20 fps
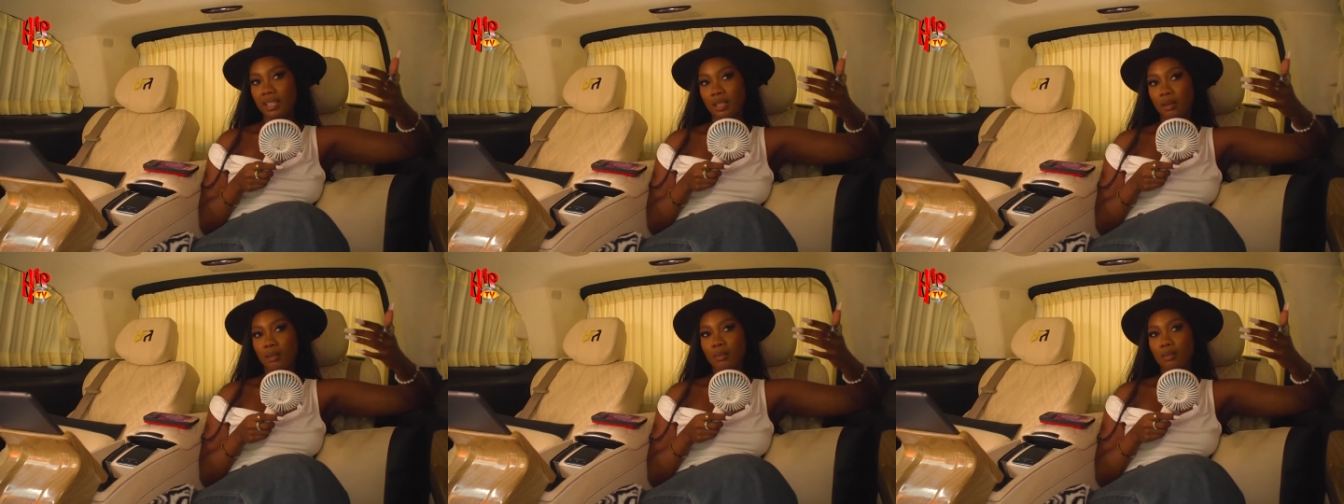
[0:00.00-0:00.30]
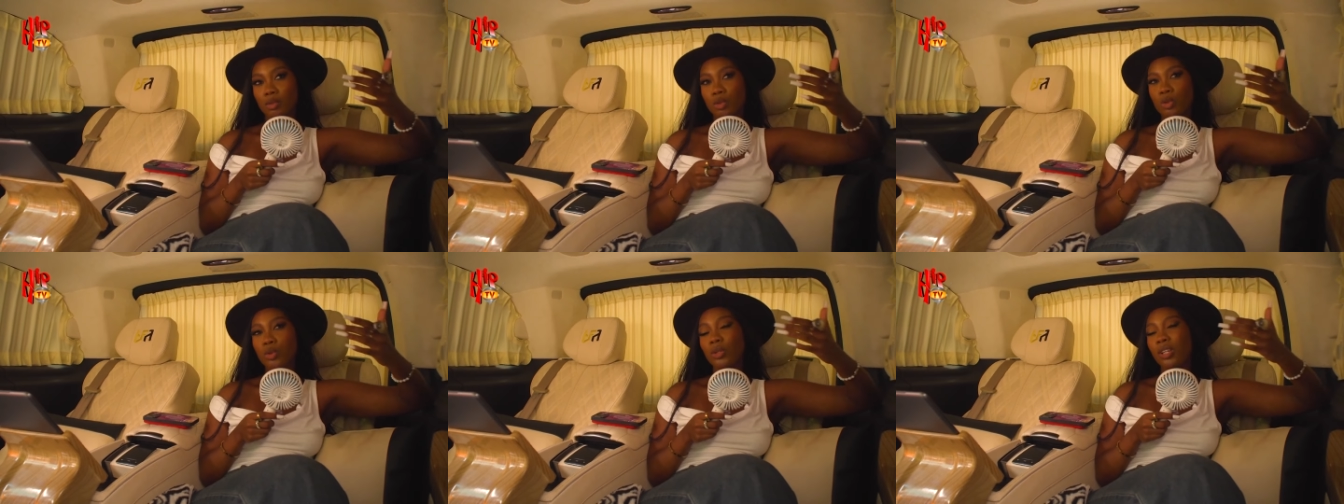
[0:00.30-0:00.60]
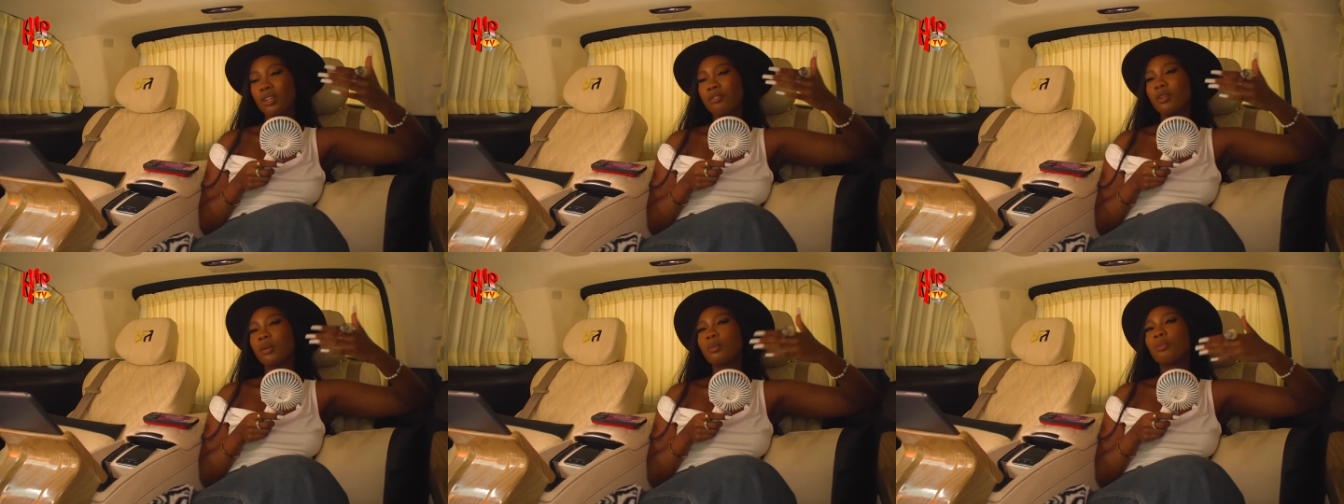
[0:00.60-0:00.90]
them to
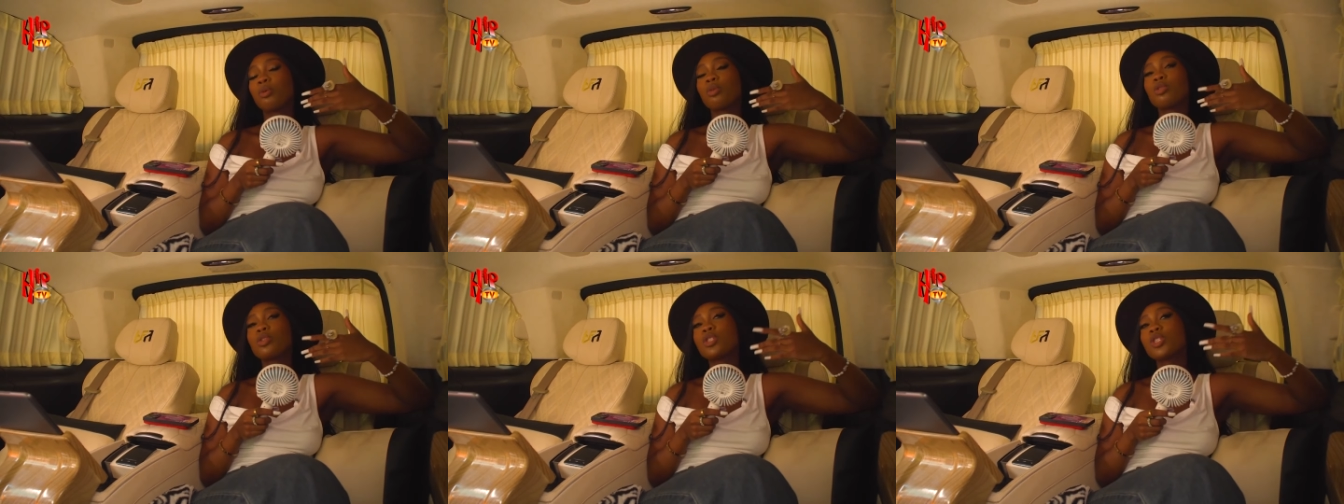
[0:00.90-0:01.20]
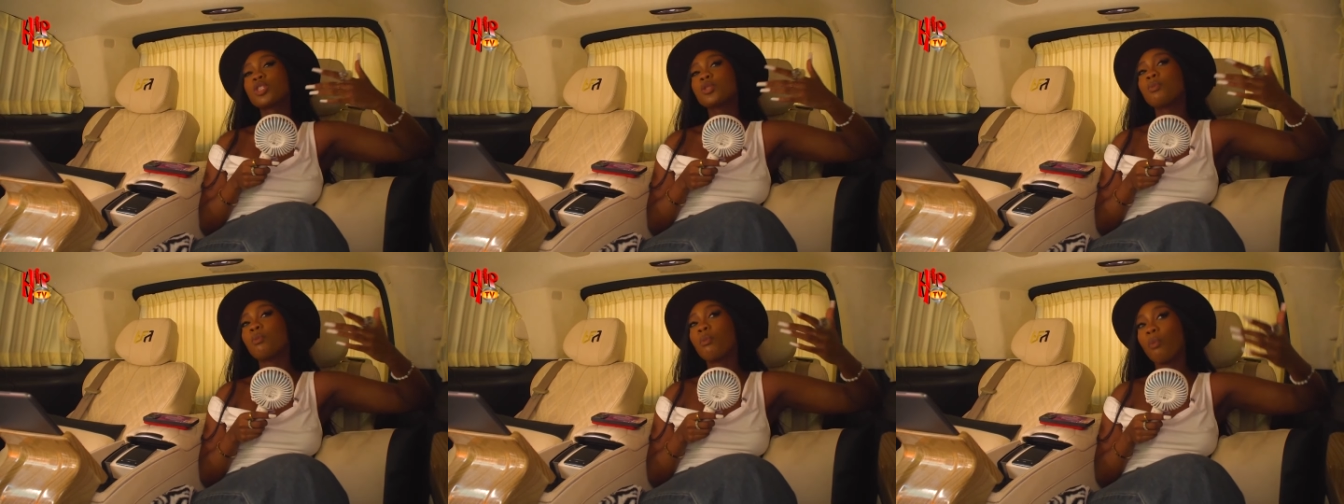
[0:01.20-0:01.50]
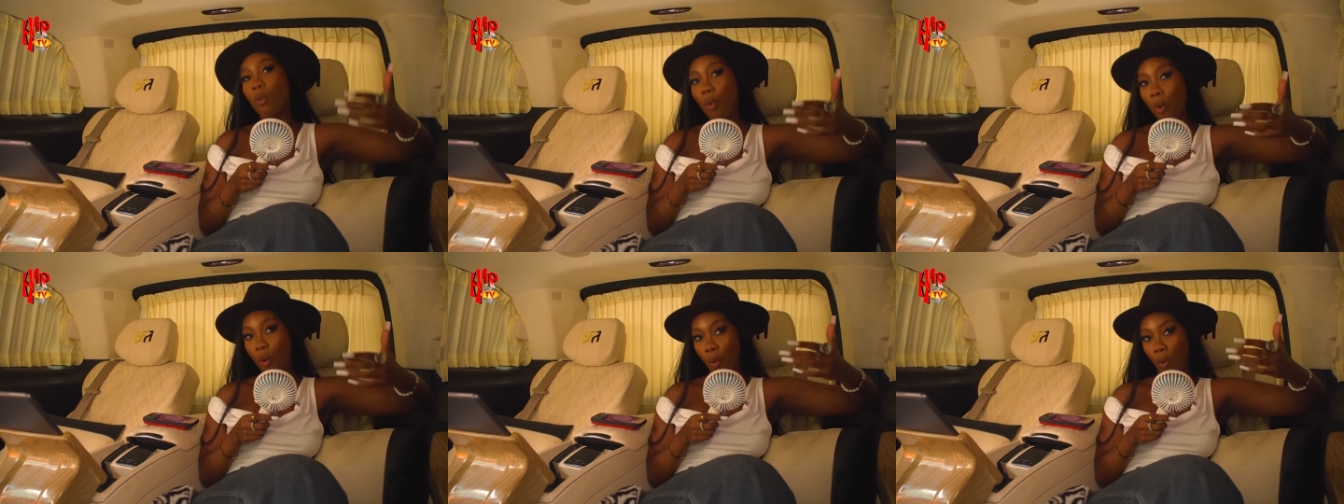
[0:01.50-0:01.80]
even push
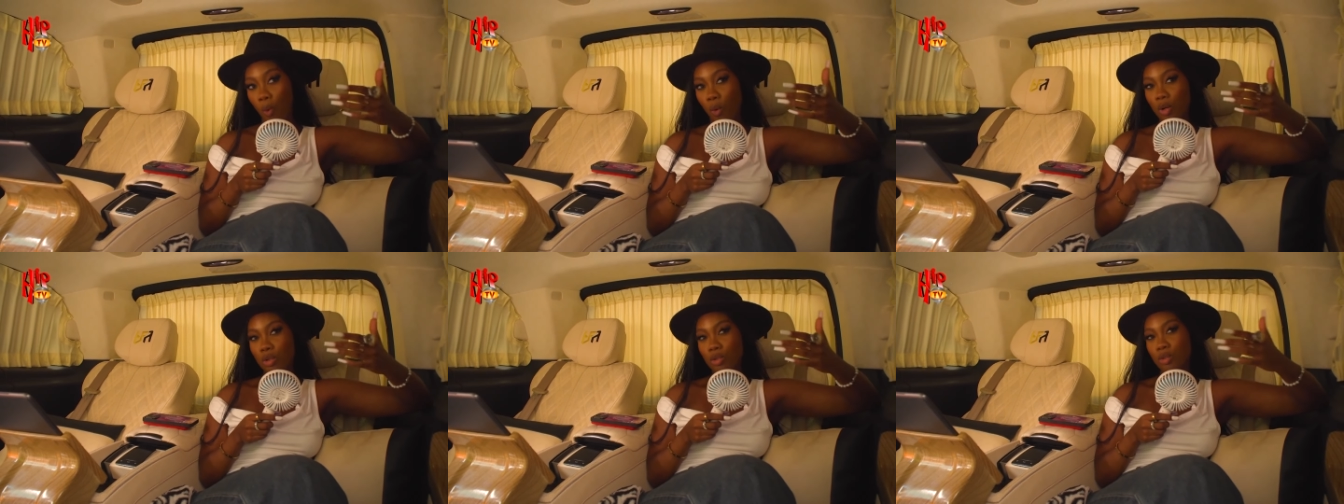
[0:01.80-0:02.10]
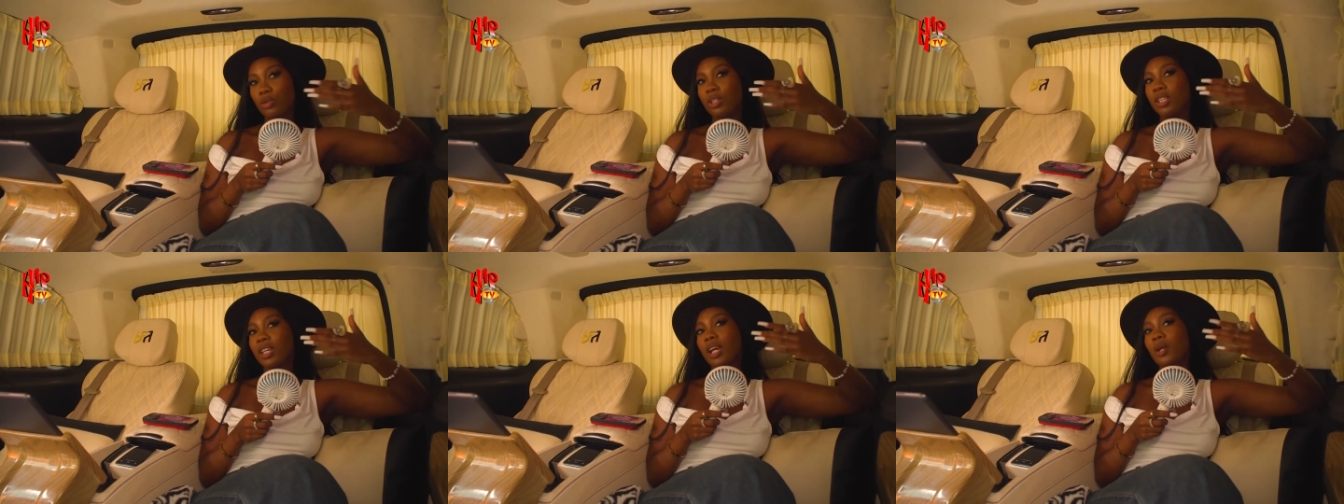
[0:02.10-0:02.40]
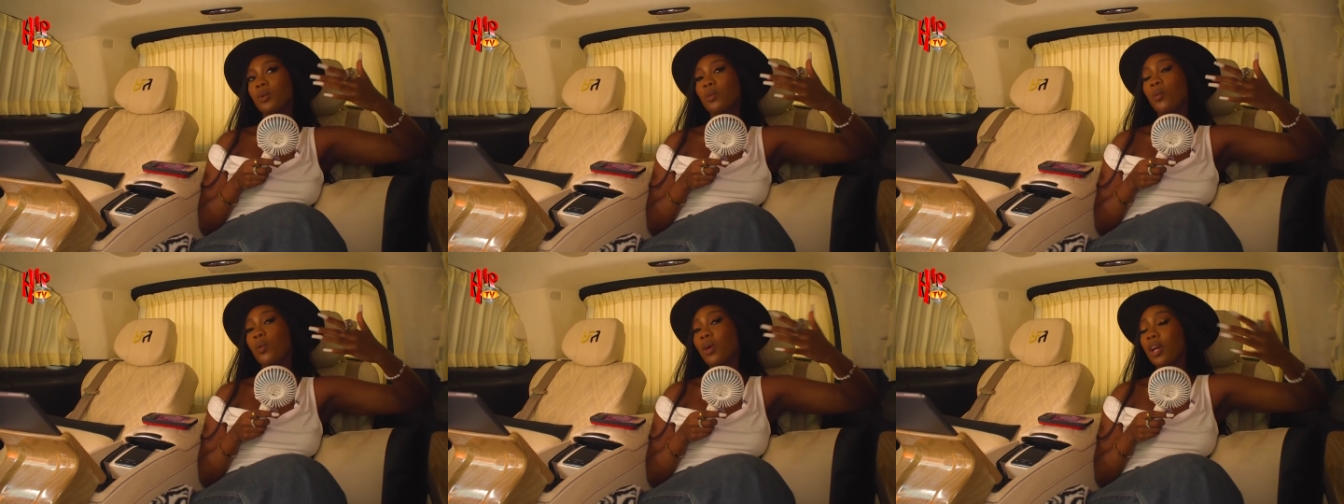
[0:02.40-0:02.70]
more to
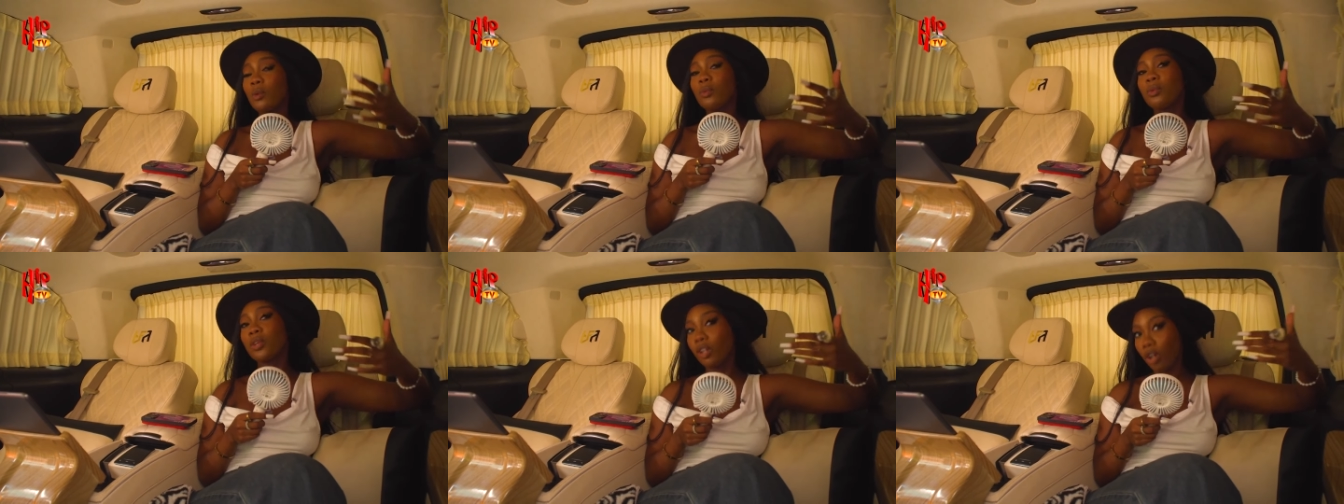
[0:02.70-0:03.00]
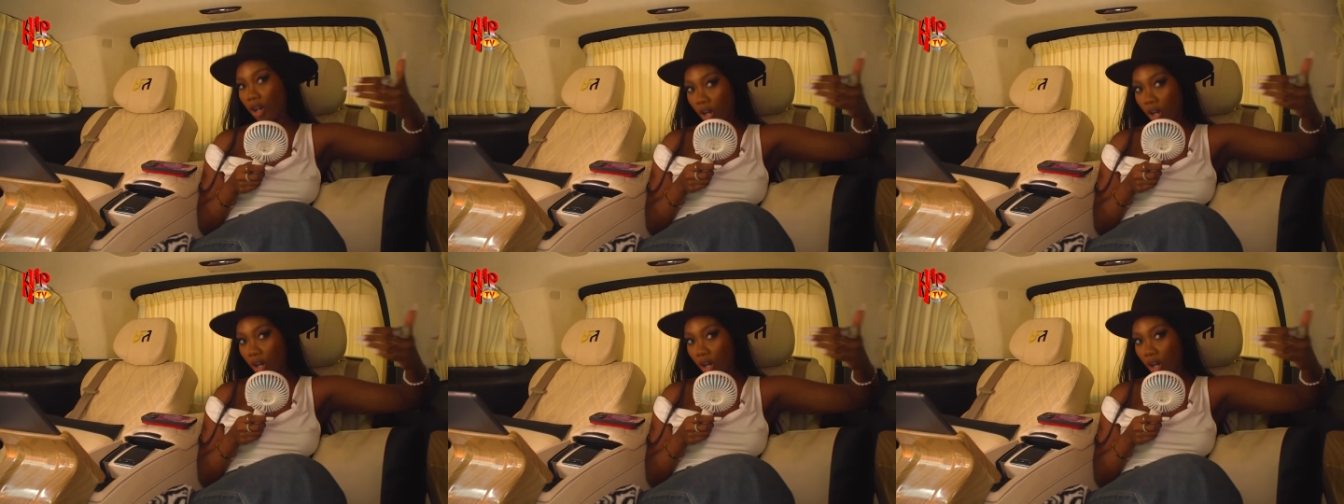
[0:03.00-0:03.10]
get where we